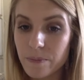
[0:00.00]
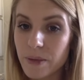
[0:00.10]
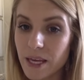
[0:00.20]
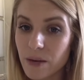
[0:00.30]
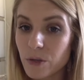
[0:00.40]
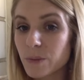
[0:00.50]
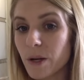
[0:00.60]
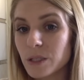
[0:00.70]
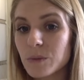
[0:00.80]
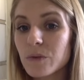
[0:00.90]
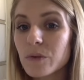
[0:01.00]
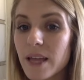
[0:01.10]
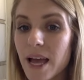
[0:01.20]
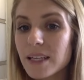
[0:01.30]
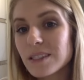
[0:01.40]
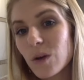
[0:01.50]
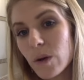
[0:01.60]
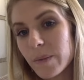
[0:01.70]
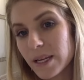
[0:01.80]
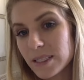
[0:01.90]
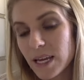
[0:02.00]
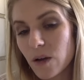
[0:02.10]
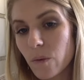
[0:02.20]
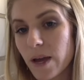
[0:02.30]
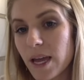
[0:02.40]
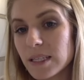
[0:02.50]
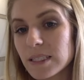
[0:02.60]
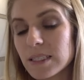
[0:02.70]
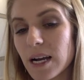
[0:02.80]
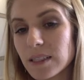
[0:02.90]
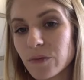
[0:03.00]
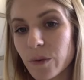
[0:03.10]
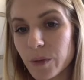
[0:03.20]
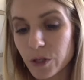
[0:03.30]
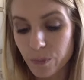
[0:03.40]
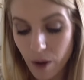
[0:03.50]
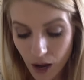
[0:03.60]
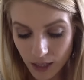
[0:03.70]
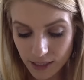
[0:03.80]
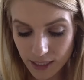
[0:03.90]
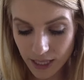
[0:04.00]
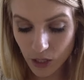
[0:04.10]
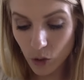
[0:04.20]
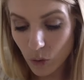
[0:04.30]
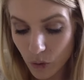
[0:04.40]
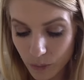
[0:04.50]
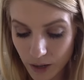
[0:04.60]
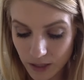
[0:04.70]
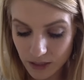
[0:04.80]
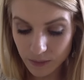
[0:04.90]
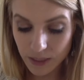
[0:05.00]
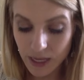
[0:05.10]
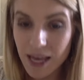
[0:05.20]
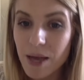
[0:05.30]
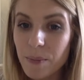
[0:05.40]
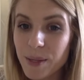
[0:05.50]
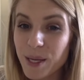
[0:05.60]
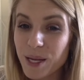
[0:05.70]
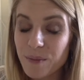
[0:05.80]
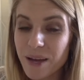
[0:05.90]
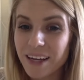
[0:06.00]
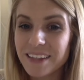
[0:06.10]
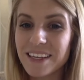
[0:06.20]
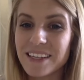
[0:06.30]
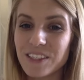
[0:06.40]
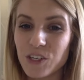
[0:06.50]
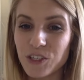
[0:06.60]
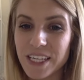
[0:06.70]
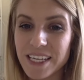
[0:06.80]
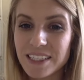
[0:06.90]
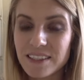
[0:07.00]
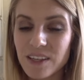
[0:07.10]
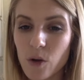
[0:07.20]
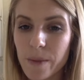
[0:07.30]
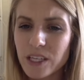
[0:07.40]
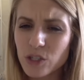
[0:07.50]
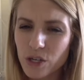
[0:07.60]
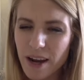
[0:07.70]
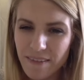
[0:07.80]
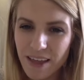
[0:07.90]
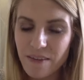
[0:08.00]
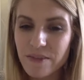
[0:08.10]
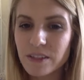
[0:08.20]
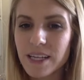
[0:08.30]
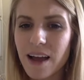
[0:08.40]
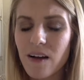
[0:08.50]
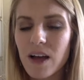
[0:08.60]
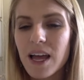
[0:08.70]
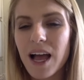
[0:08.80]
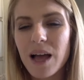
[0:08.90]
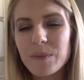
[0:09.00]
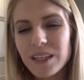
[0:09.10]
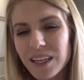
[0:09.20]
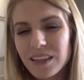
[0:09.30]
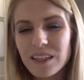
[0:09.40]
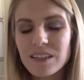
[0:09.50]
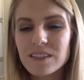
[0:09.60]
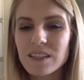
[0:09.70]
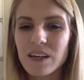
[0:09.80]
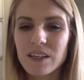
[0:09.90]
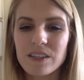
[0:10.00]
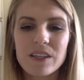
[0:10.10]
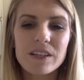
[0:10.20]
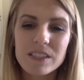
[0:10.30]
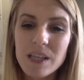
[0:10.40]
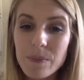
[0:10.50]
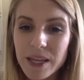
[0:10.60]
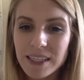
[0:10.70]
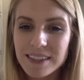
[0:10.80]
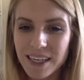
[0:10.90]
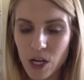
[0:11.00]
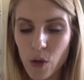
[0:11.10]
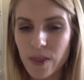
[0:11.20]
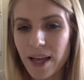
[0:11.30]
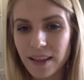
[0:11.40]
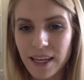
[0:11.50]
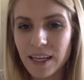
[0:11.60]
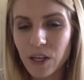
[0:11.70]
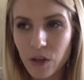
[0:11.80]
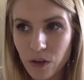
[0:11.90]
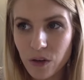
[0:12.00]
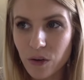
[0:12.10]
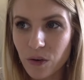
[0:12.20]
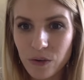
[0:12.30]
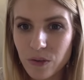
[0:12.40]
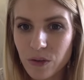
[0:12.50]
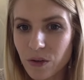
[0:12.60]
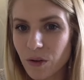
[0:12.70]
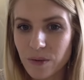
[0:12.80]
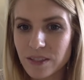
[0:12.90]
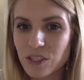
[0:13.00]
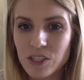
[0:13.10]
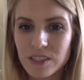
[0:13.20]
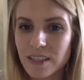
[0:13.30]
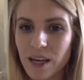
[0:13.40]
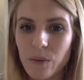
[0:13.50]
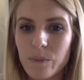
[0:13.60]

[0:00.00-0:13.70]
be responsible for that. So it may take away and deduct from your deposit that you could possibly be getting back at the end of your lease. So make sure you have that filled out. I mean, like there are some things they know that like it's just like